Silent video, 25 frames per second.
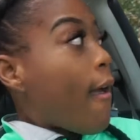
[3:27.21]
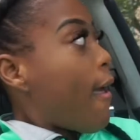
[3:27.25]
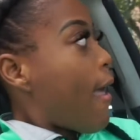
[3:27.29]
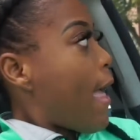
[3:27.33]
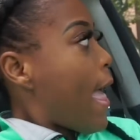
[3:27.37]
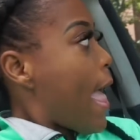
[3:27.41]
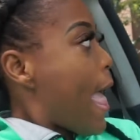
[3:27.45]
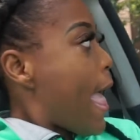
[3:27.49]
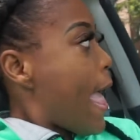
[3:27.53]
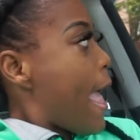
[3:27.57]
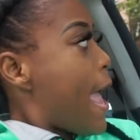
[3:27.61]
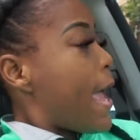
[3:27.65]

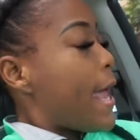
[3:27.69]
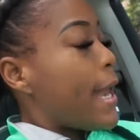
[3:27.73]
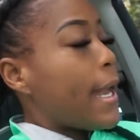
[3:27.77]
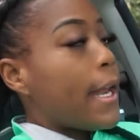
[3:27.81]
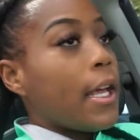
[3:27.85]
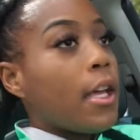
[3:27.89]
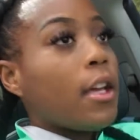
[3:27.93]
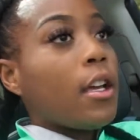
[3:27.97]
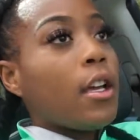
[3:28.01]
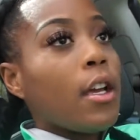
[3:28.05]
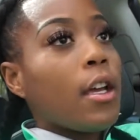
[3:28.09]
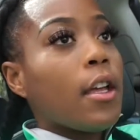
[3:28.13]
And
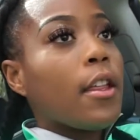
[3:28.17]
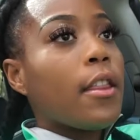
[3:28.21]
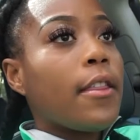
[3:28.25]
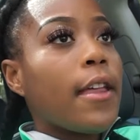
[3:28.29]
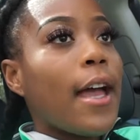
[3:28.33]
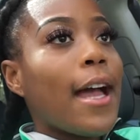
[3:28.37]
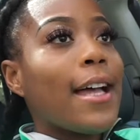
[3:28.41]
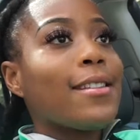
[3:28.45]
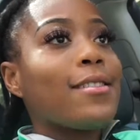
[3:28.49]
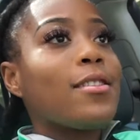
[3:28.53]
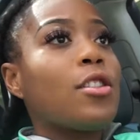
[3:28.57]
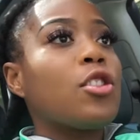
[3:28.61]

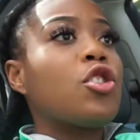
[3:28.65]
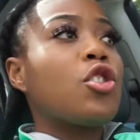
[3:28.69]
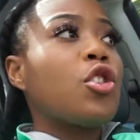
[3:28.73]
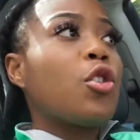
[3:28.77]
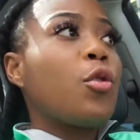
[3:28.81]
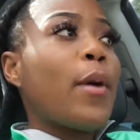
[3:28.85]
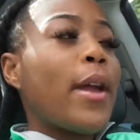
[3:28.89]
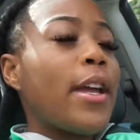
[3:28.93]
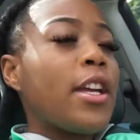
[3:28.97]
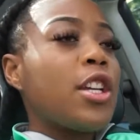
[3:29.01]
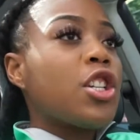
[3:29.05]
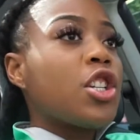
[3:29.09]
that
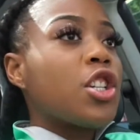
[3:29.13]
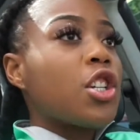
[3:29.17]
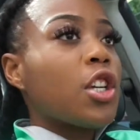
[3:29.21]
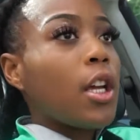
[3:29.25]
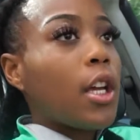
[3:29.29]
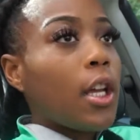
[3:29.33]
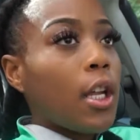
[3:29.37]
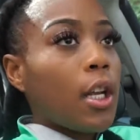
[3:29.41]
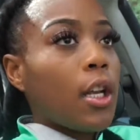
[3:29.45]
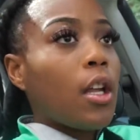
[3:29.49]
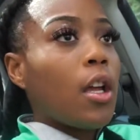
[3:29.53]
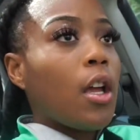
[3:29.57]

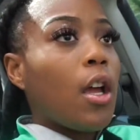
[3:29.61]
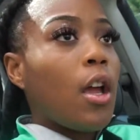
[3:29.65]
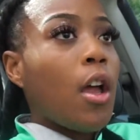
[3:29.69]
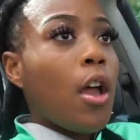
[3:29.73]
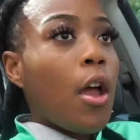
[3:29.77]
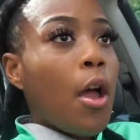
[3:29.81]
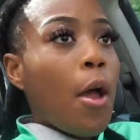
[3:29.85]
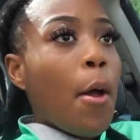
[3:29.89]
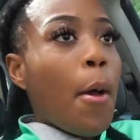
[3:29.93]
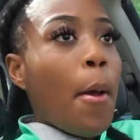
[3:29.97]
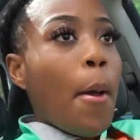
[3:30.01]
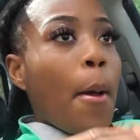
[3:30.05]
situation,
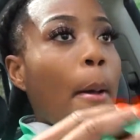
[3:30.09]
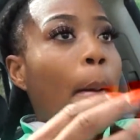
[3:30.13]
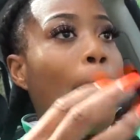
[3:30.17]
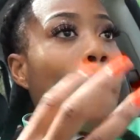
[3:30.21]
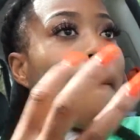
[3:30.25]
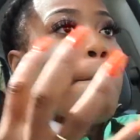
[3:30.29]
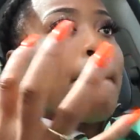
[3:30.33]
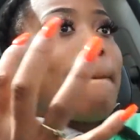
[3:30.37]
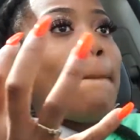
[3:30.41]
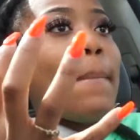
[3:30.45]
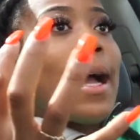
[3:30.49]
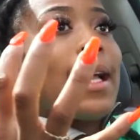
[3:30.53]

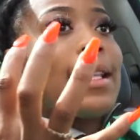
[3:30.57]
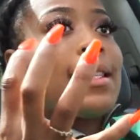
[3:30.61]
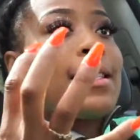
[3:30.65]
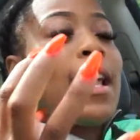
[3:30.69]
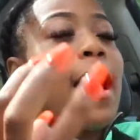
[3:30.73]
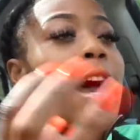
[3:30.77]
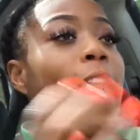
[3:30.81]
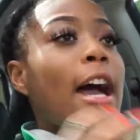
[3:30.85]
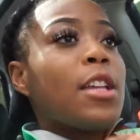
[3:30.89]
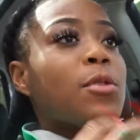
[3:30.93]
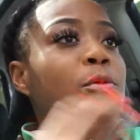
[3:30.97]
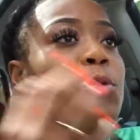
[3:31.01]
my
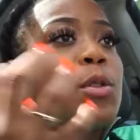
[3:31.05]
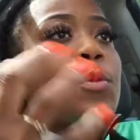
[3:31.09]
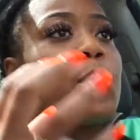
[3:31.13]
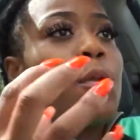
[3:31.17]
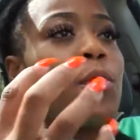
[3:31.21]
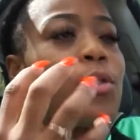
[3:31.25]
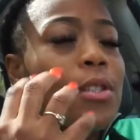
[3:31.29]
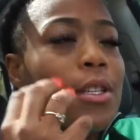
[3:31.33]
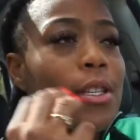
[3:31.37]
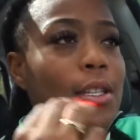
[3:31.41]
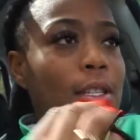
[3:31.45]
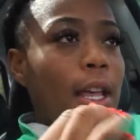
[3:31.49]
ties were
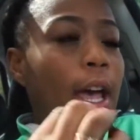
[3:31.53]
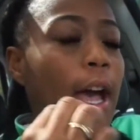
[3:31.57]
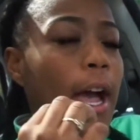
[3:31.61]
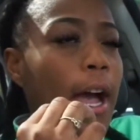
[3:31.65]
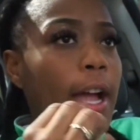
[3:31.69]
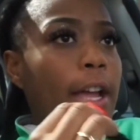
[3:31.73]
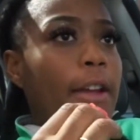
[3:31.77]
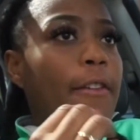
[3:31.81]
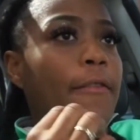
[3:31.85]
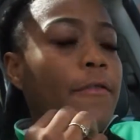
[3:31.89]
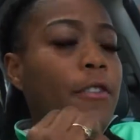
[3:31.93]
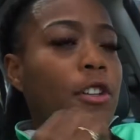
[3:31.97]
supposed to
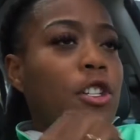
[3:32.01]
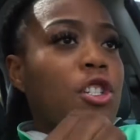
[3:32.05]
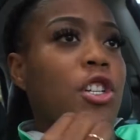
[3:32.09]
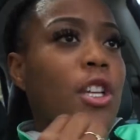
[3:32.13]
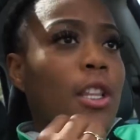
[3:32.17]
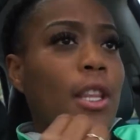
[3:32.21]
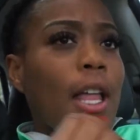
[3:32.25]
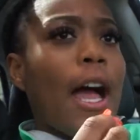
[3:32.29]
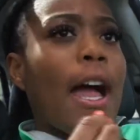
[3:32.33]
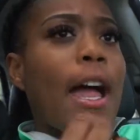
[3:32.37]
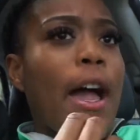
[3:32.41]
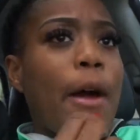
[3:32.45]
tie, and for
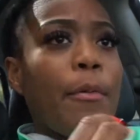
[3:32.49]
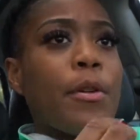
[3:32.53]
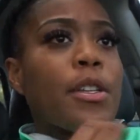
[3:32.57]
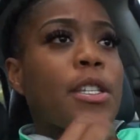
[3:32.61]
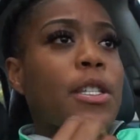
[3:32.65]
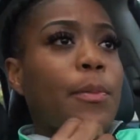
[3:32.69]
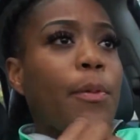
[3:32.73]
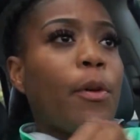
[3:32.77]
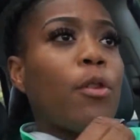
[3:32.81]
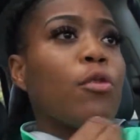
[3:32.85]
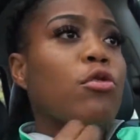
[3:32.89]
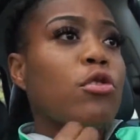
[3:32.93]
July I was
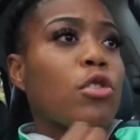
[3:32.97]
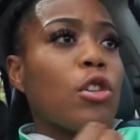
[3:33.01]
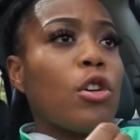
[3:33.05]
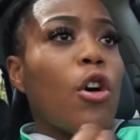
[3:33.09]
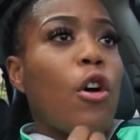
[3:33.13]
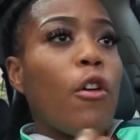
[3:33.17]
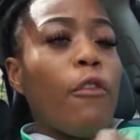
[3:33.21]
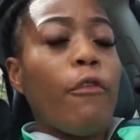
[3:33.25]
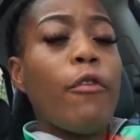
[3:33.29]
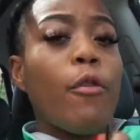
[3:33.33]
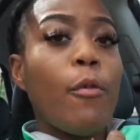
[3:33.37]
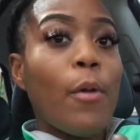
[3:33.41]
supposed to
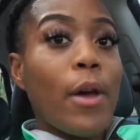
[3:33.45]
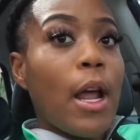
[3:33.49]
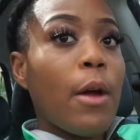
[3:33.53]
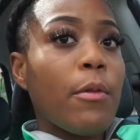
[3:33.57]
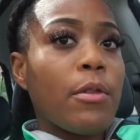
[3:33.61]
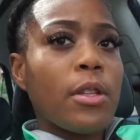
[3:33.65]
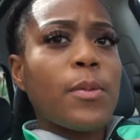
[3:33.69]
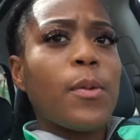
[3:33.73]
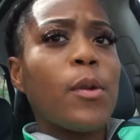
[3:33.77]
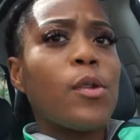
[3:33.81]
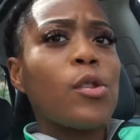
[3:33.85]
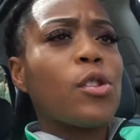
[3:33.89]
go for what I
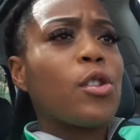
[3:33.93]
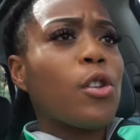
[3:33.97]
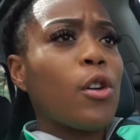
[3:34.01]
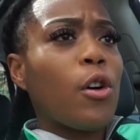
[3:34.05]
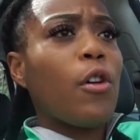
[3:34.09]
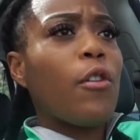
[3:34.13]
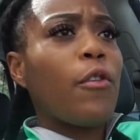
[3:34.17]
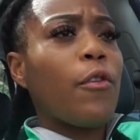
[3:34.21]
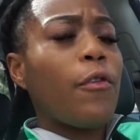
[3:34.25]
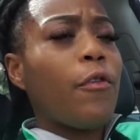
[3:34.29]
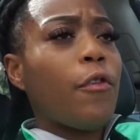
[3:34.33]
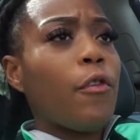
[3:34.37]
was supposed to
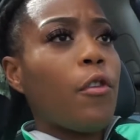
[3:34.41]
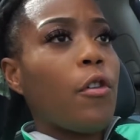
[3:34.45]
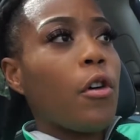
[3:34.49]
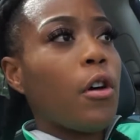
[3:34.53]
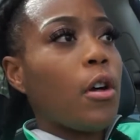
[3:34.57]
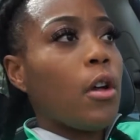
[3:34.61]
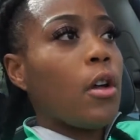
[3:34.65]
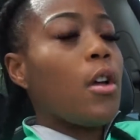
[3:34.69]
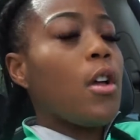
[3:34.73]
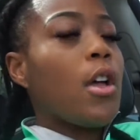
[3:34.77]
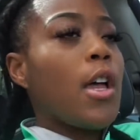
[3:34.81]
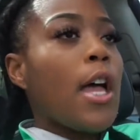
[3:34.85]
go for.
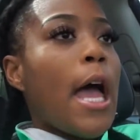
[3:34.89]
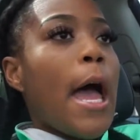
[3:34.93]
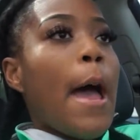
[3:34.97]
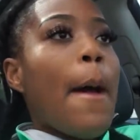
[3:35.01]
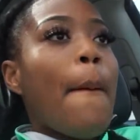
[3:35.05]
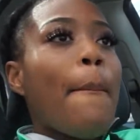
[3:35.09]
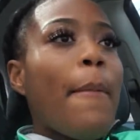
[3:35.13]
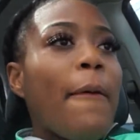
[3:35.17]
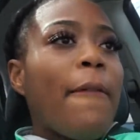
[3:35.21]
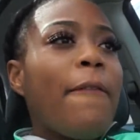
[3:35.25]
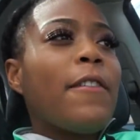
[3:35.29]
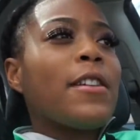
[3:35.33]

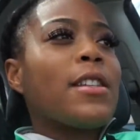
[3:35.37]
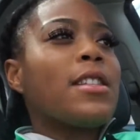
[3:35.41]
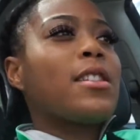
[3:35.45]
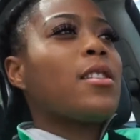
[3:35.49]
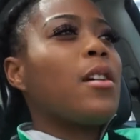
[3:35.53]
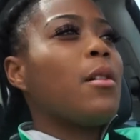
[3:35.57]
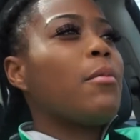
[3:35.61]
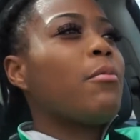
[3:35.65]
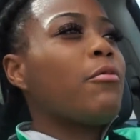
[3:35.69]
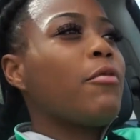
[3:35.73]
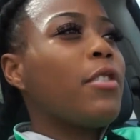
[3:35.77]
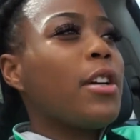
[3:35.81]
But for
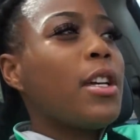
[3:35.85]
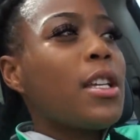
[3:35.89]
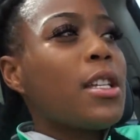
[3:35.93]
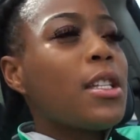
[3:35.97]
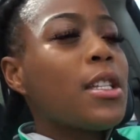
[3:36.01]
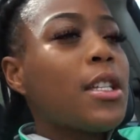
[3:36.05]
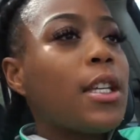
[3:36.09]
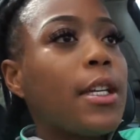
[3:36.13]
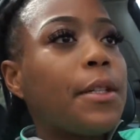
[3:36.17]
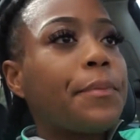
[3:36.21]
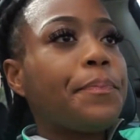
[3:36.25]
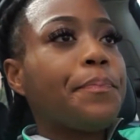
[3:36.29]
some
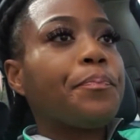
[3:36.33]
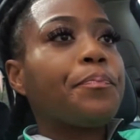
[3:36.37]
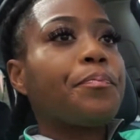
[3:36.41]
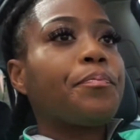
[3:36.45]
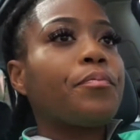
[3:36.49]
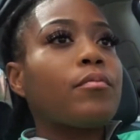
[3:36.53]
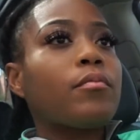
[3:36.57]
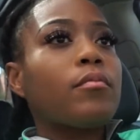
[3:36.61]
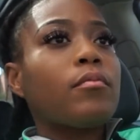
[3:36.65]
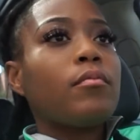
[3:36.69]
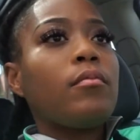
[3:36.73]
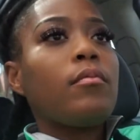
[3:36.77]
reason,
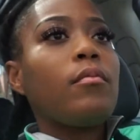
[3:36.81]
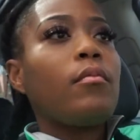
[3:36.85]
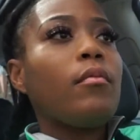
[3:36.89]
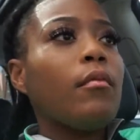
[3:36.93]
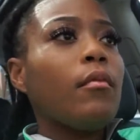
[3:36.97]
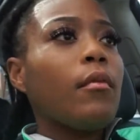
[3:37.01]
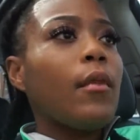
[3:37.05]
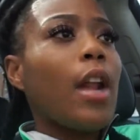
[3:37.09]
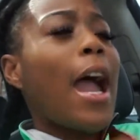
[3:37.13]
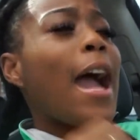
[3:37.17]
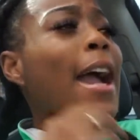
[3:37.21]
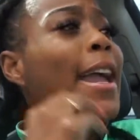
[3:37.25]

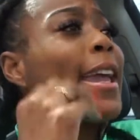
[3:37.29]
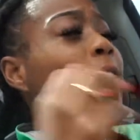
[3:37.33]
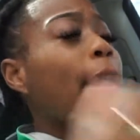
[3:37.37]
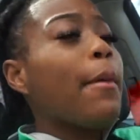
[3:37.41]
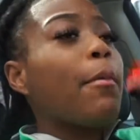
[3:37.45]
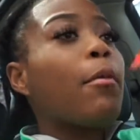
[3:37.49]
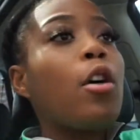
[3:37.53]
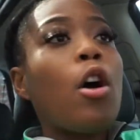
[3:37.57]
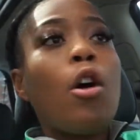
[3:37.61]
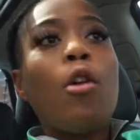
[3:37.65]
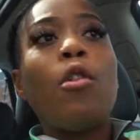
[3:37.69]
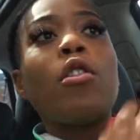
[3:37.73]
I
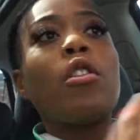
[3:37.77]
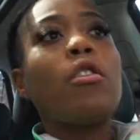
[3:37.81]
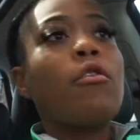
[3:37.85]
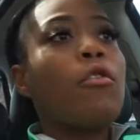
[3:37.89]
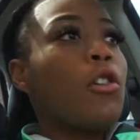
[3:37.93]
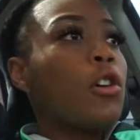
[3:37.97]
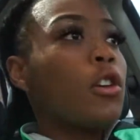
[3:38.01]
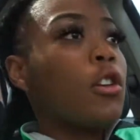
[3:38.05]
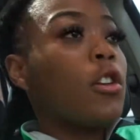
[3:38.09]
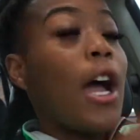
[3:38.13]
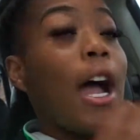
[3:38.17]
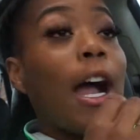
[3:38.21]
kept going
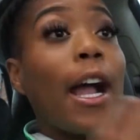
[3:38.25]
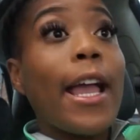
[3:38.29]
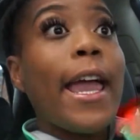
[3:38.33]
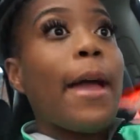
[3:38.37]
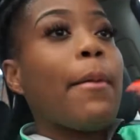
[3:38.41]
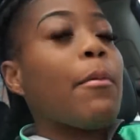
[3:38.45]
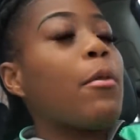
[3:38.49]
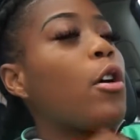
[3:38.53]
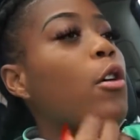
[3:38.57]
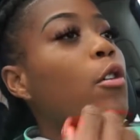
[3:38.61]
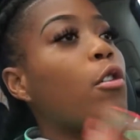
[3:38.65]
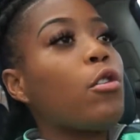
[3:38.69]

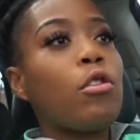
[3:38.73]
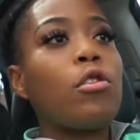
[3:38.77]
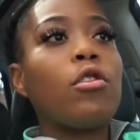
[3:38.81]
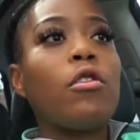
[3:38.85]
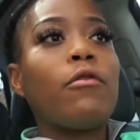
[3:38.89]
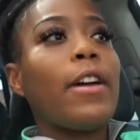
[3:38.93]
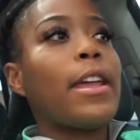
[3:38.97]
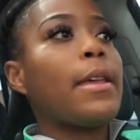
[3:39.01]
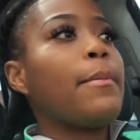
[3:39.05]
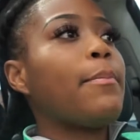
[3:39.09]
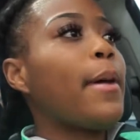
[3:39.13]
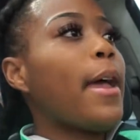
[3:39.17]
on
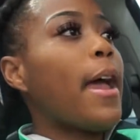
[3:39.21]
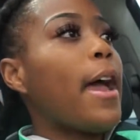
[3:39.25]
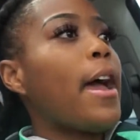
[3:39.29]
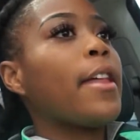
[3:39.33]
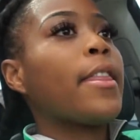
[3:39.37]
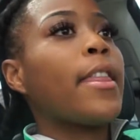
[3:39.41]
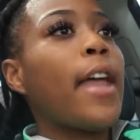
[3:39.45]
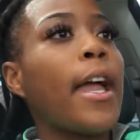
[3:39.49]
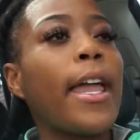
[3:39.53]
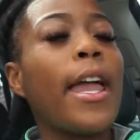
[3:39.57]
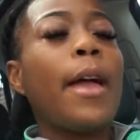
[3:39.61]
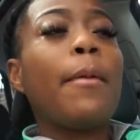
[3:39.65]
the right
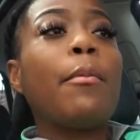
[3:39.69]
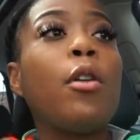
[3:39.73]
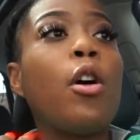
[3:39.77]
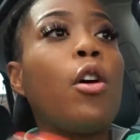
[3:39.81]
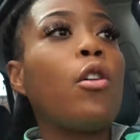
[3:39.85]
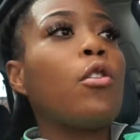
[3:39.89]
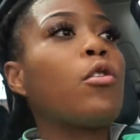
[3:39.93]
path. I kept